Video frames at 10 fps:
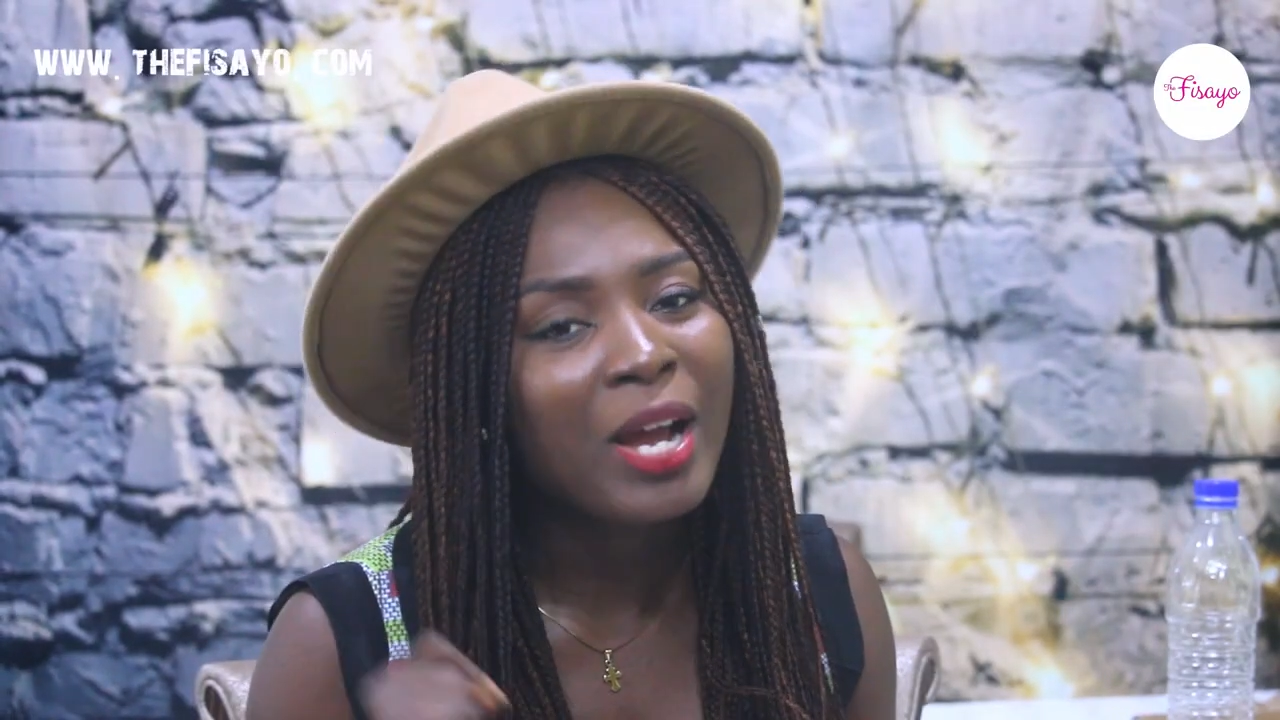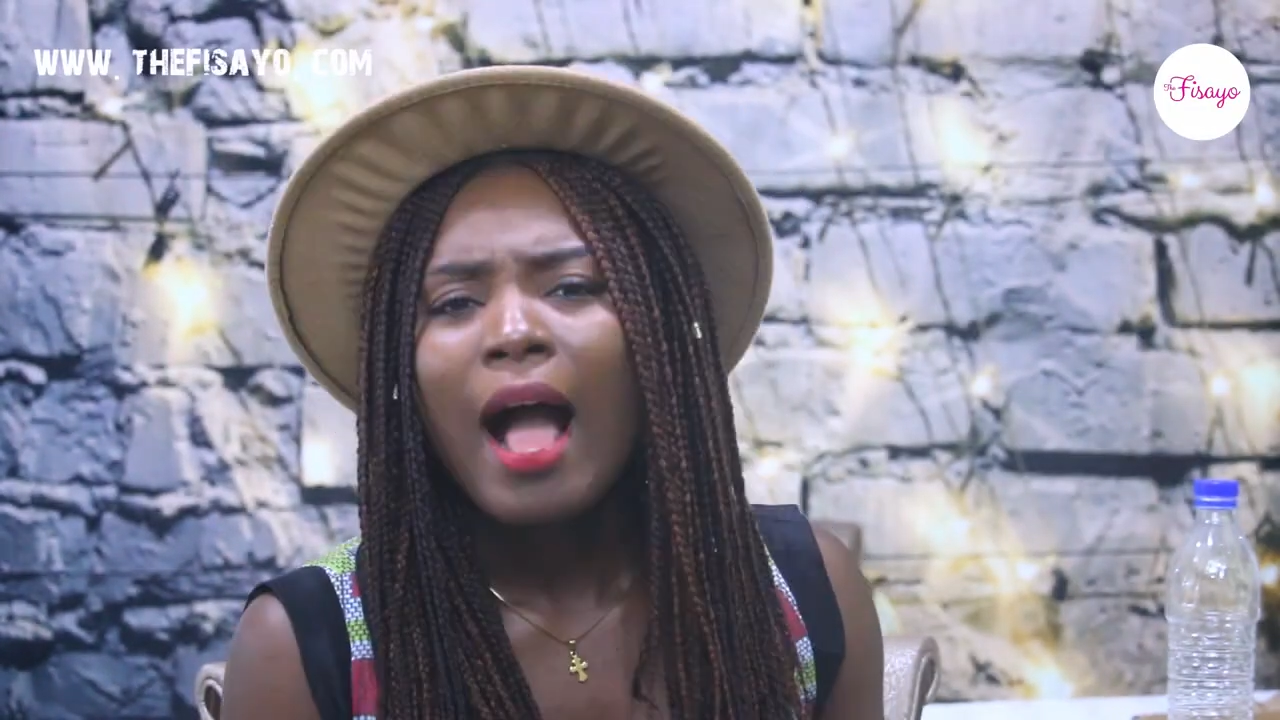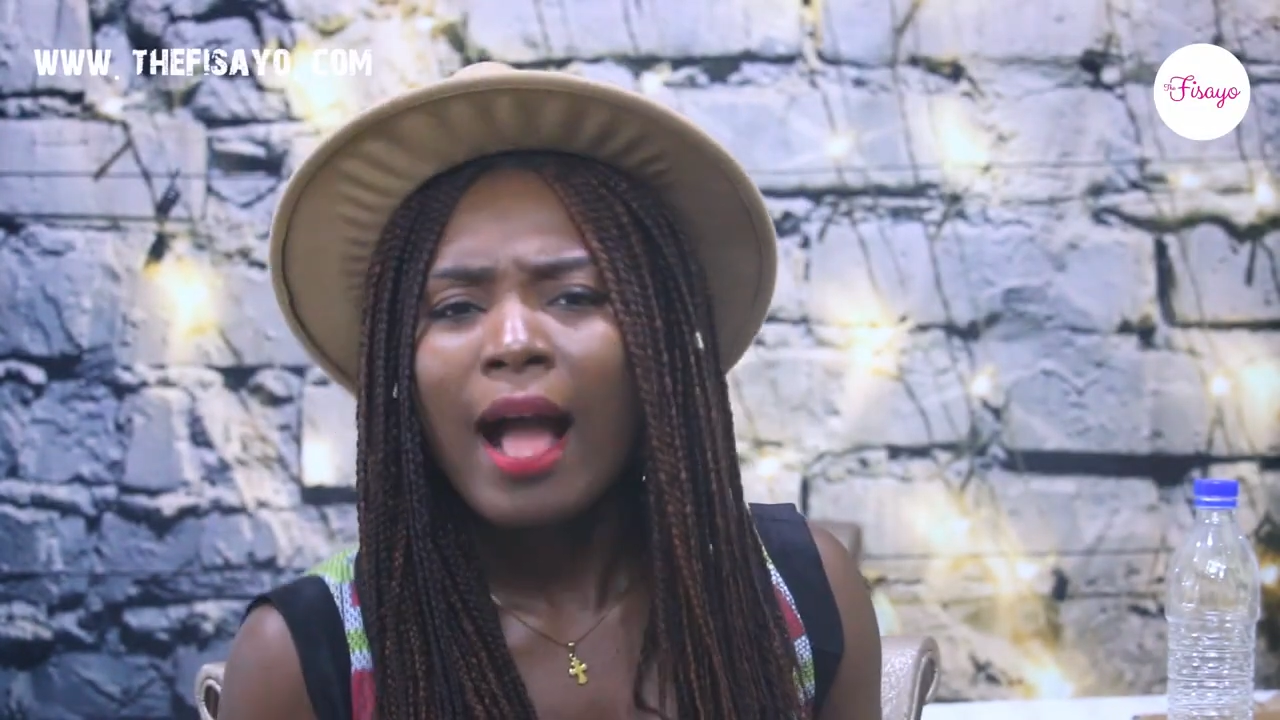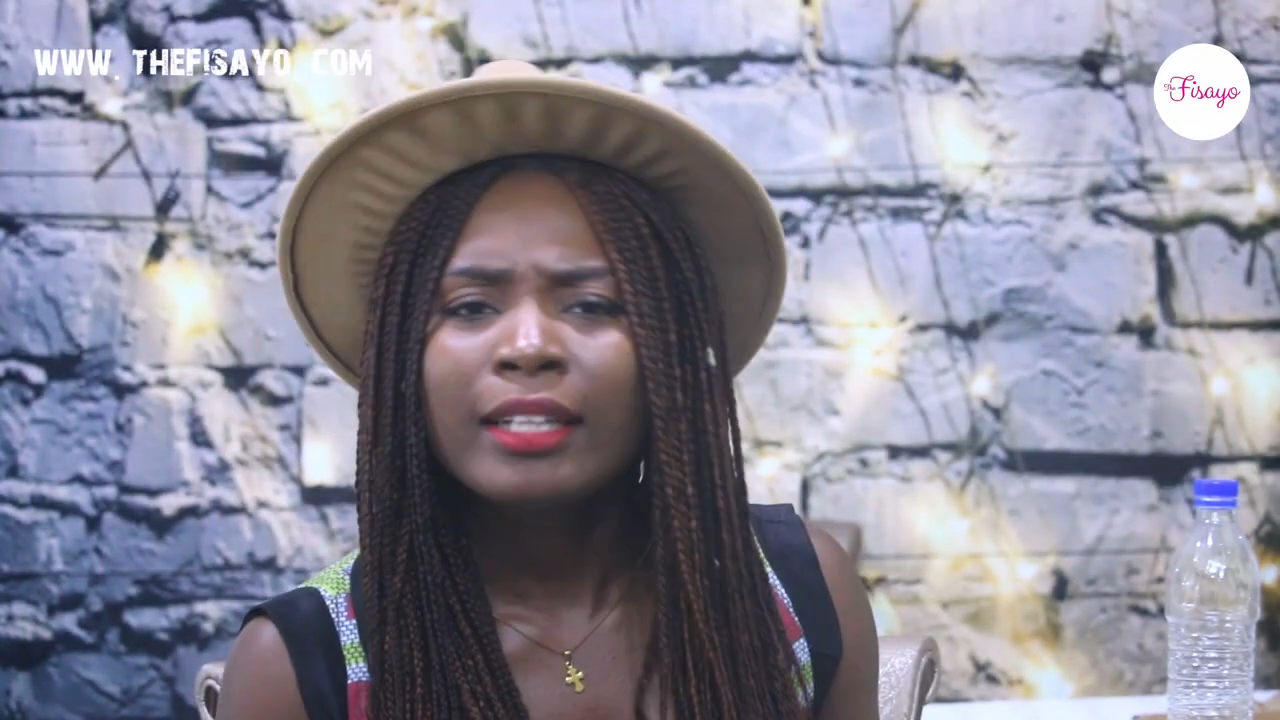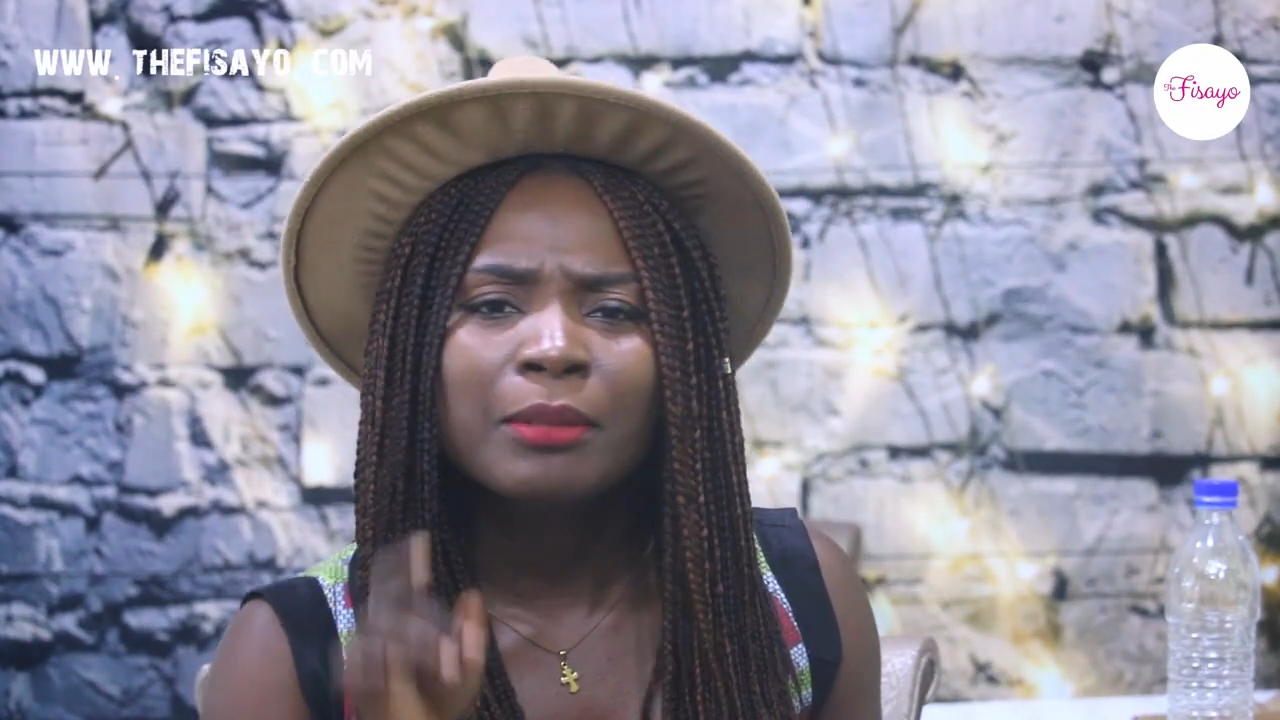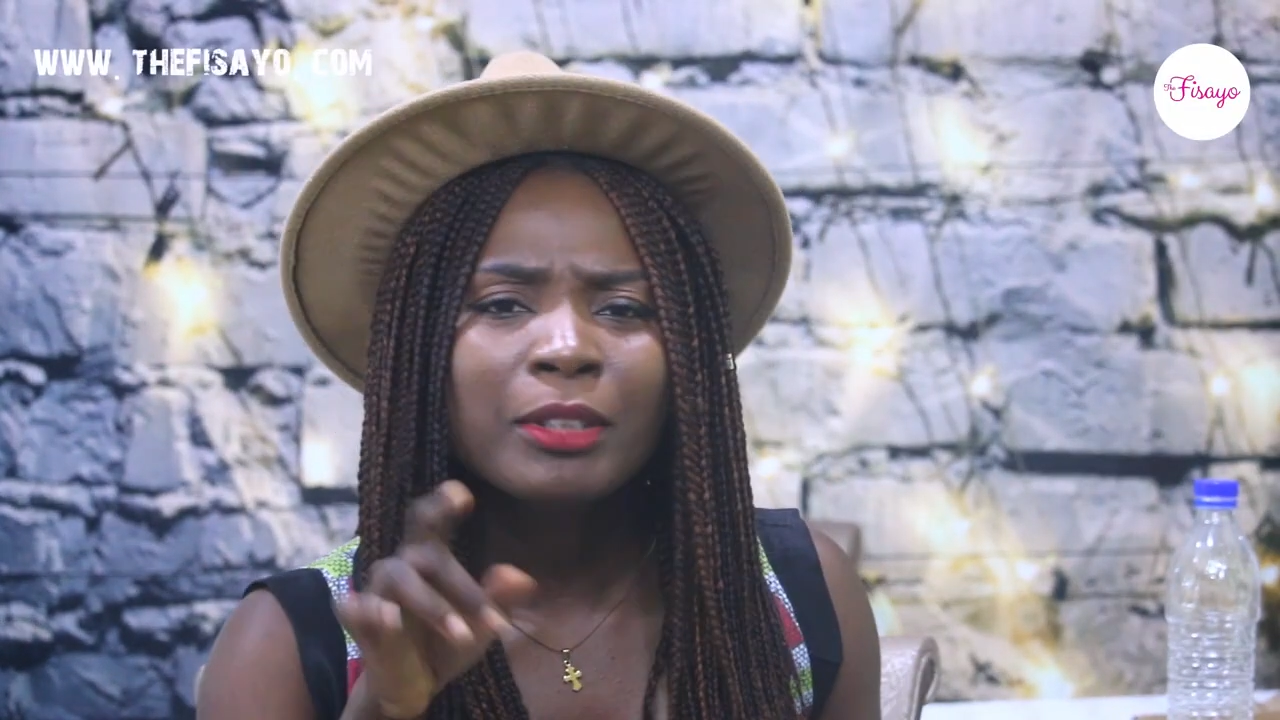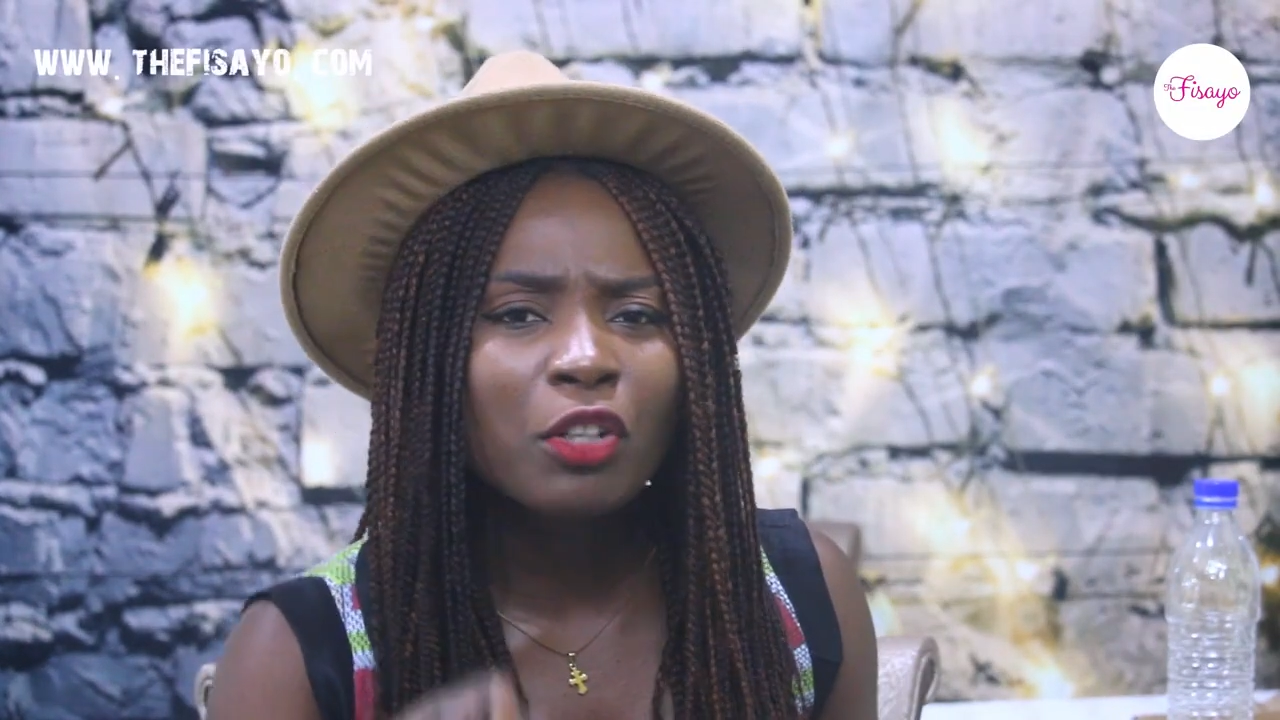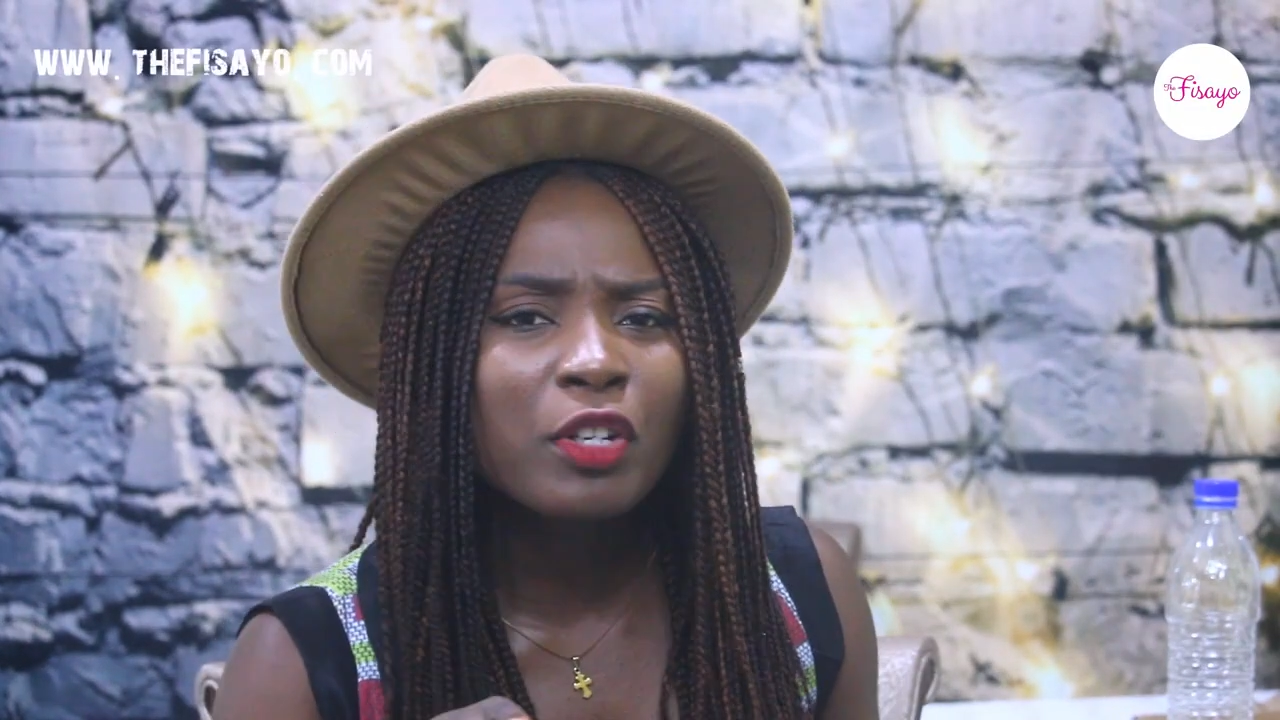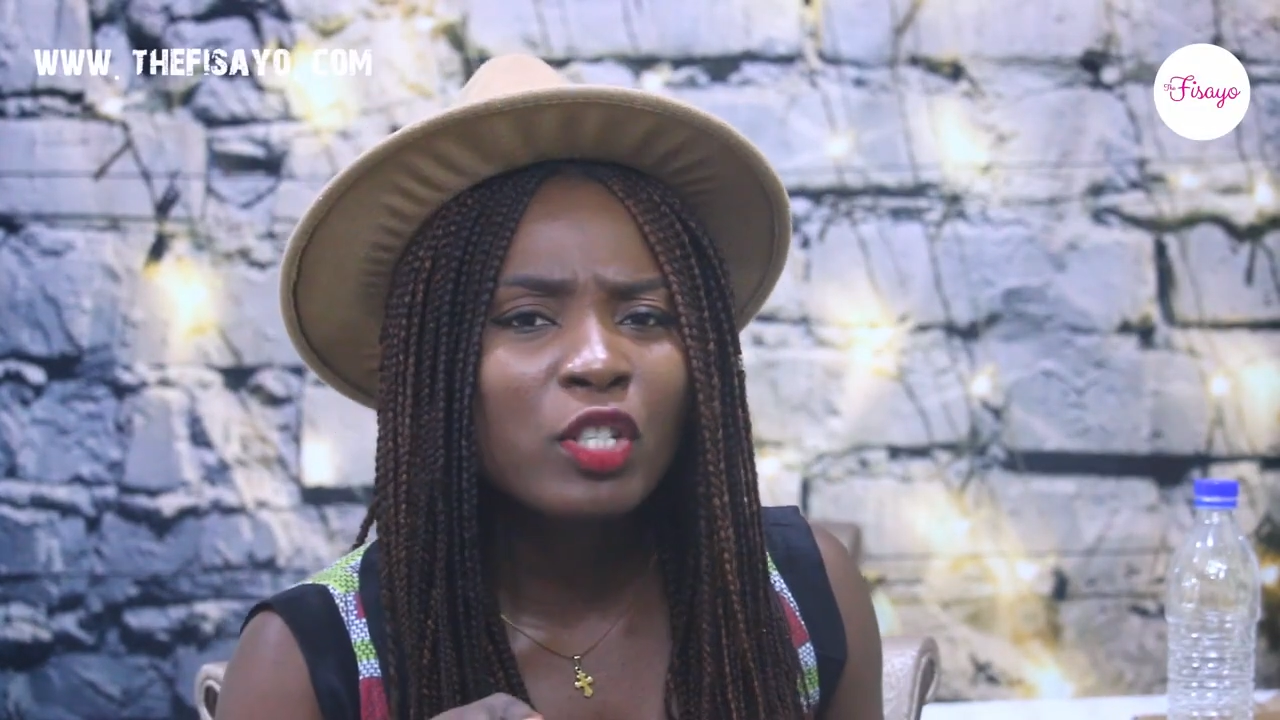with that.